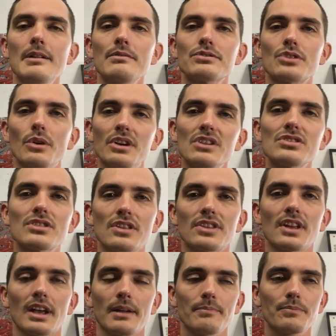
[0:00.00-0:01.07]
So here's the
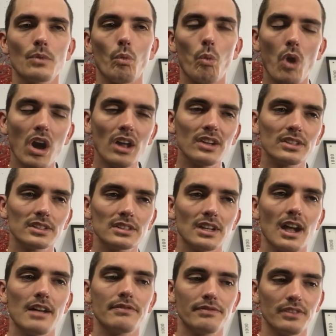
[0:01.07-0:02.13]
thing. Water,
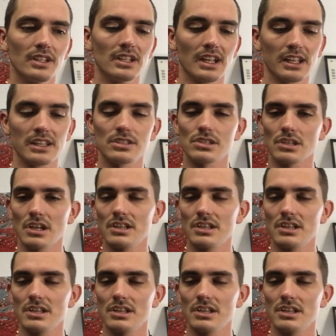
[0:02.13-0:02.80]
I feel like, is,